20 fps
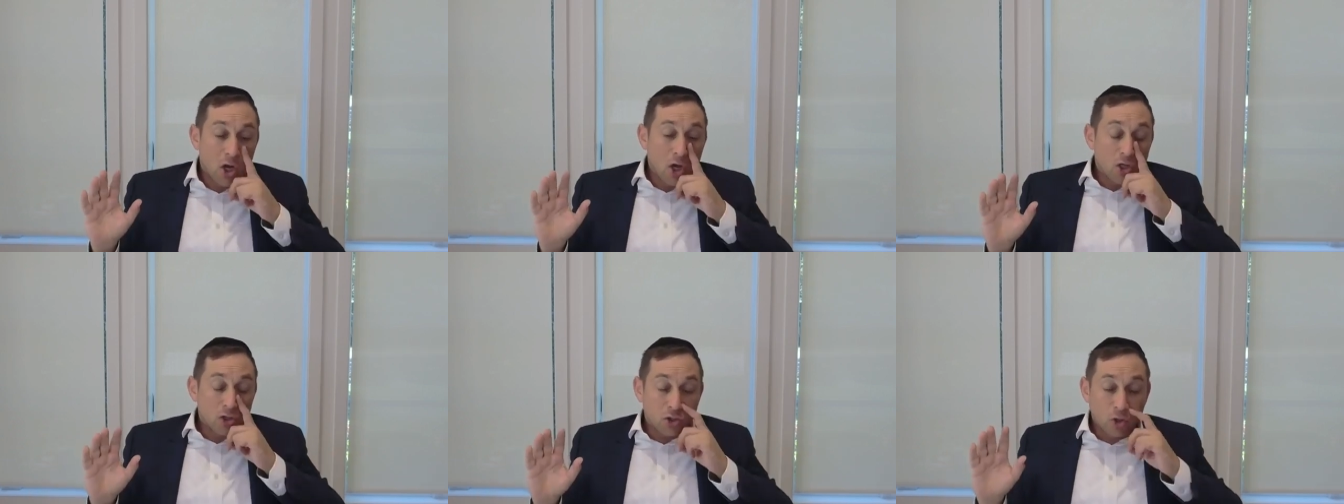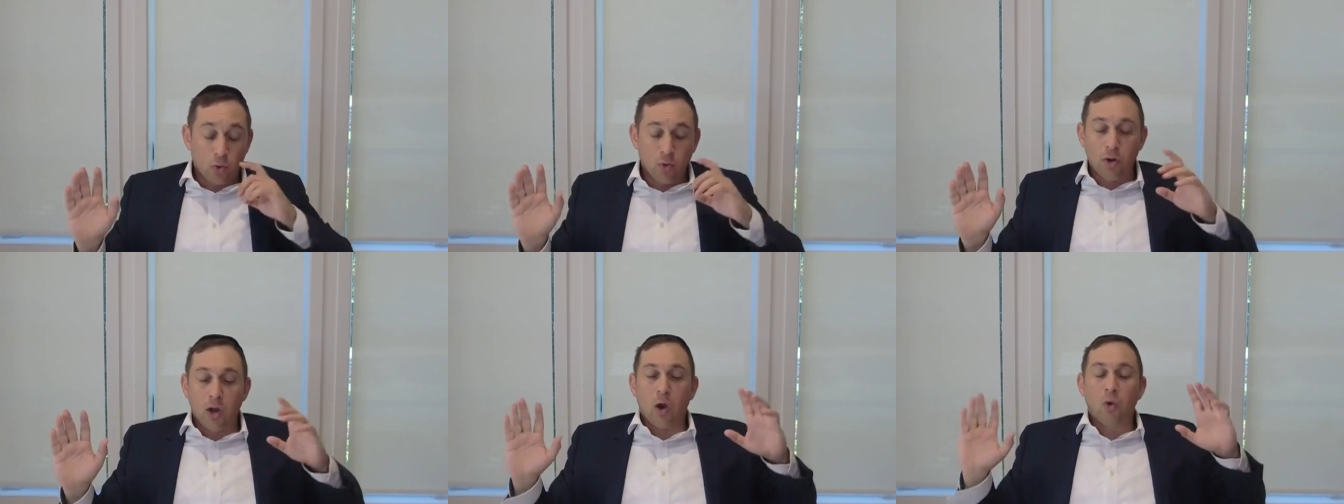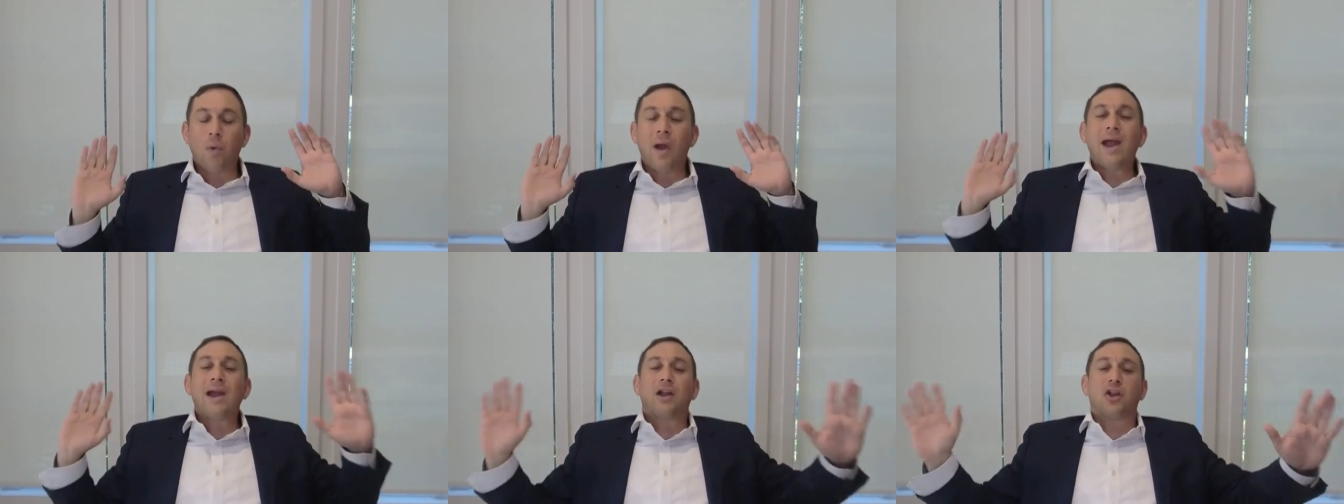So a
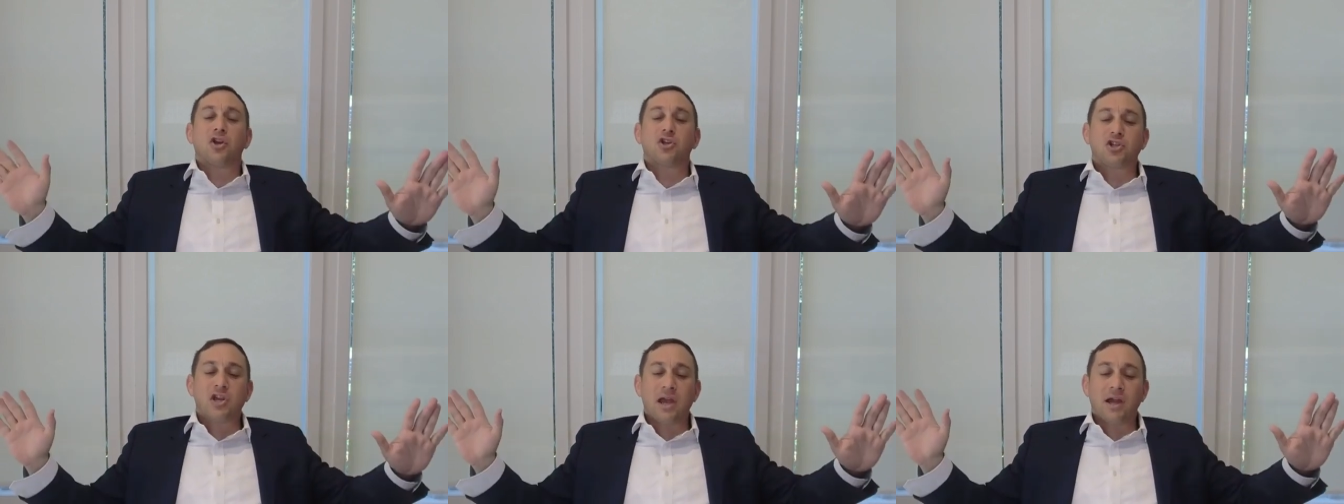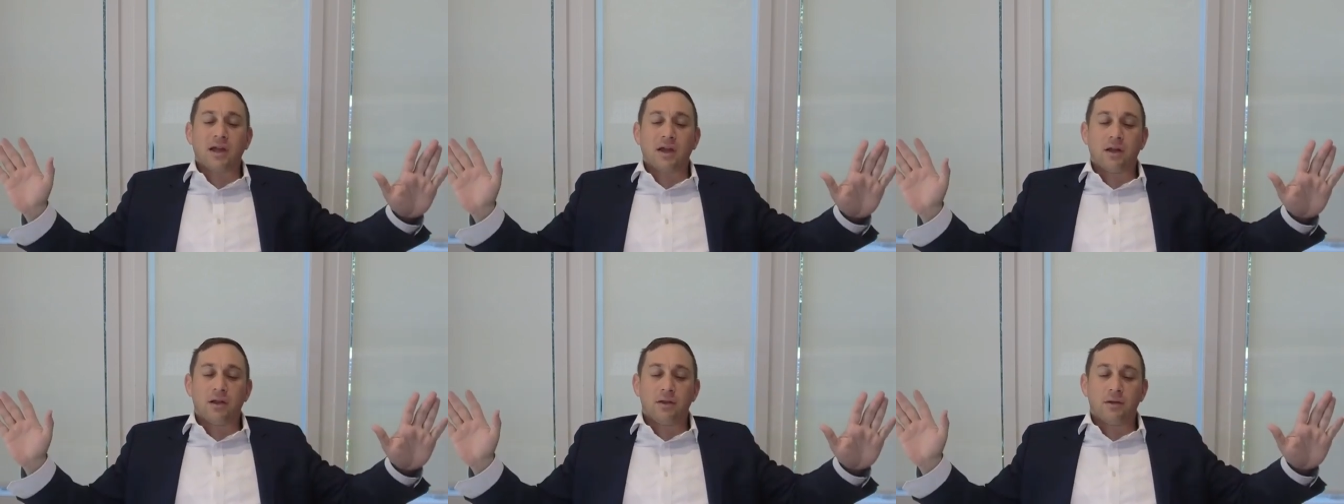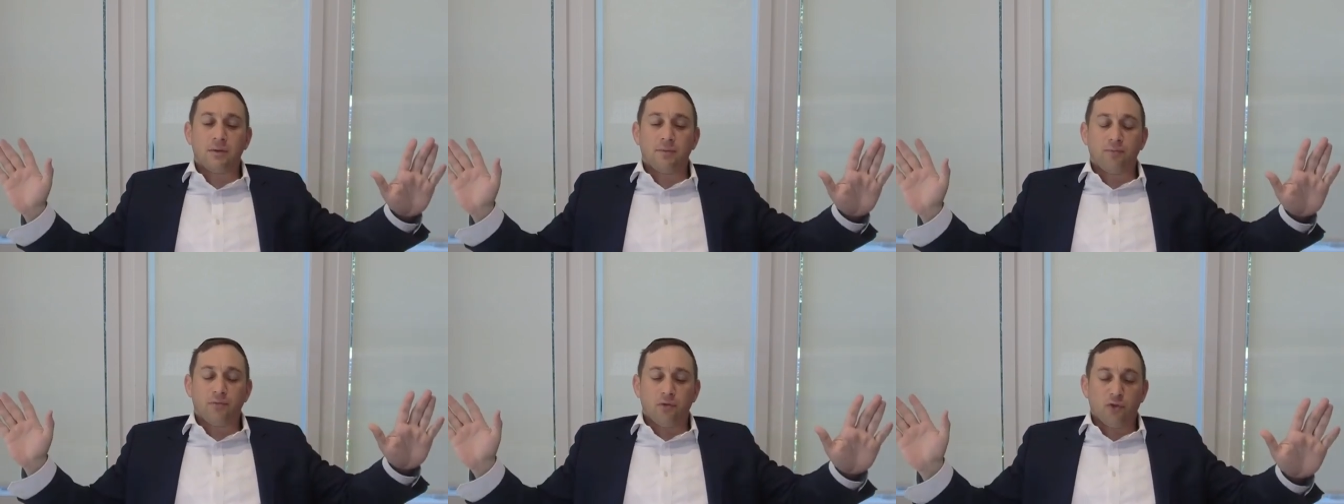regular shekel
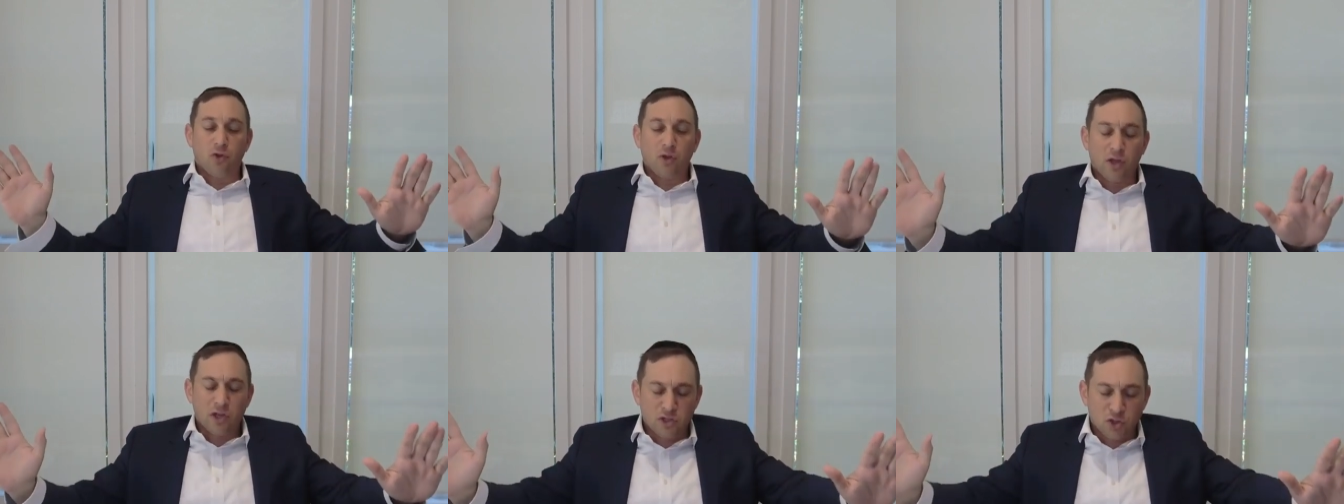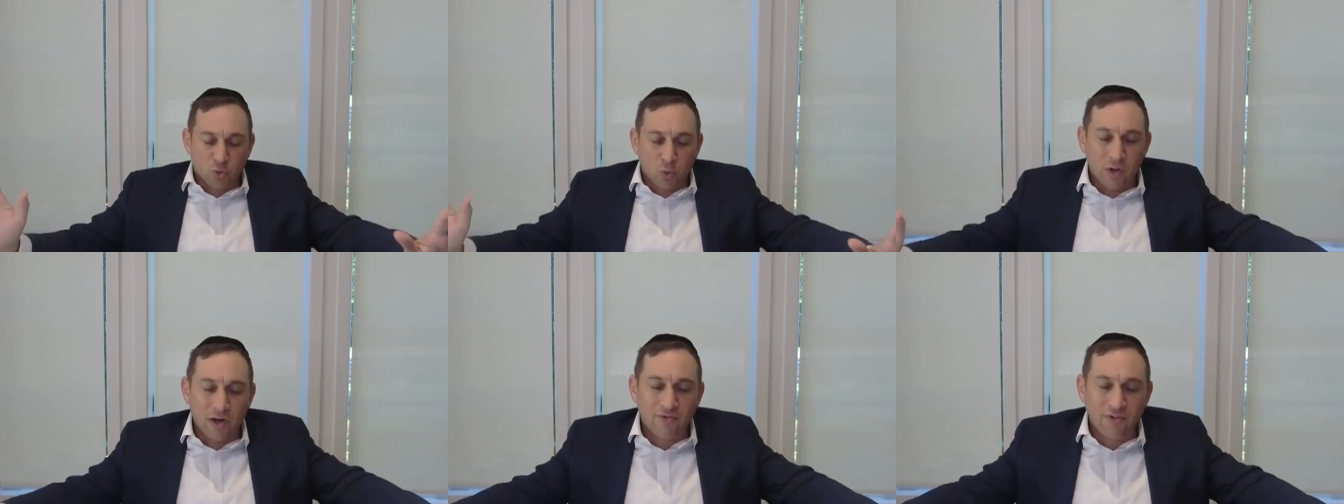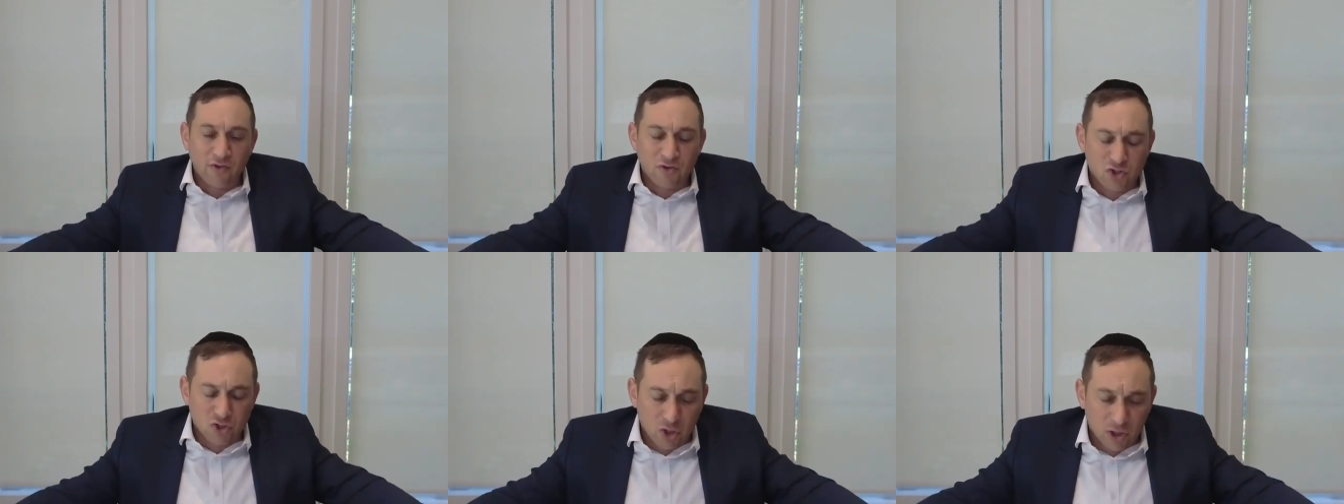is
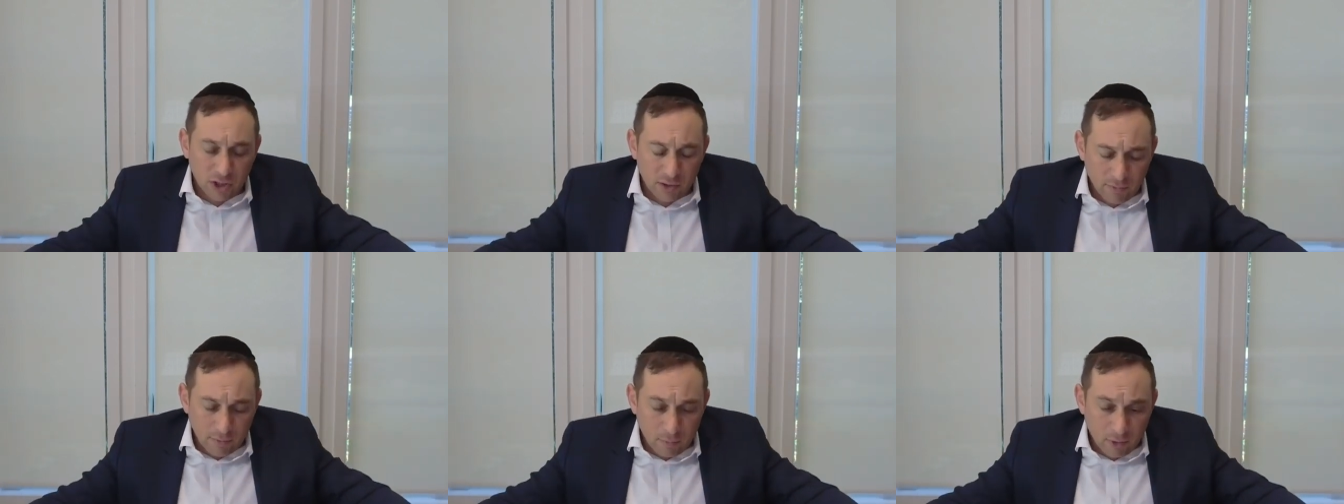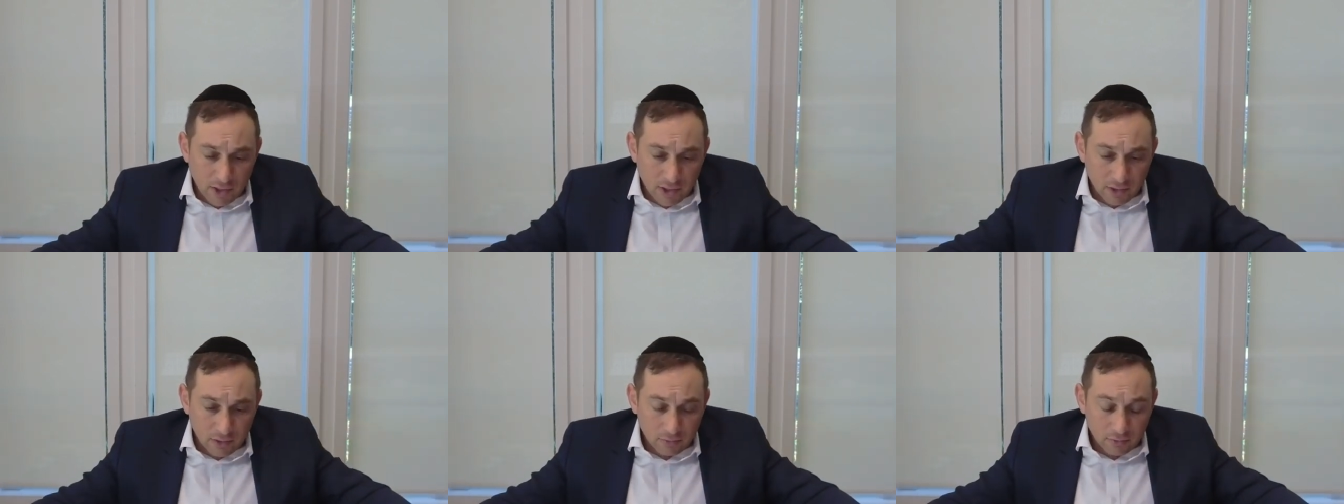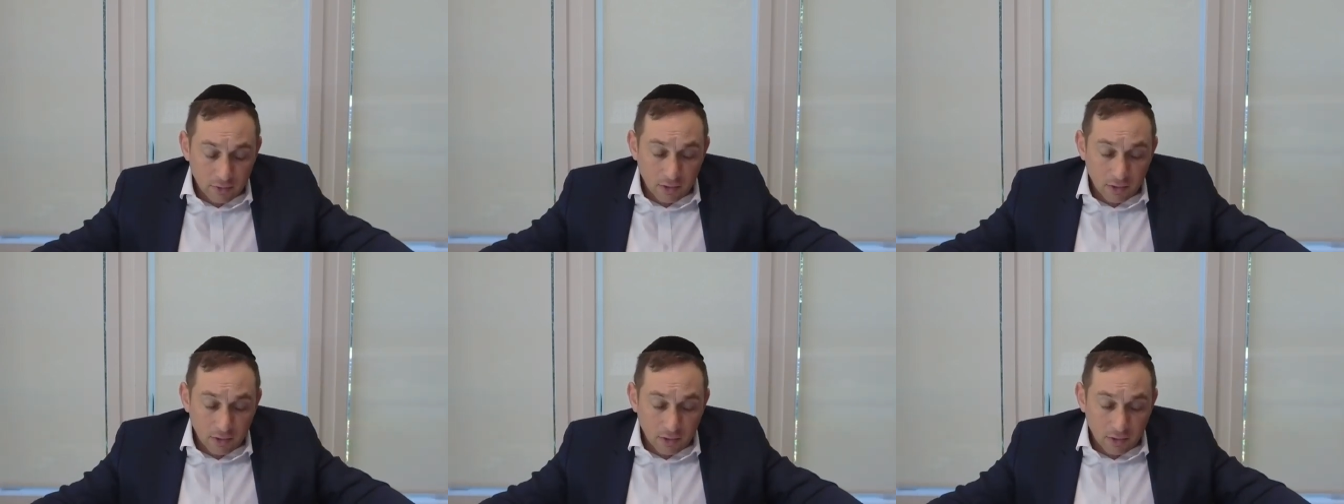25 shkolim a money.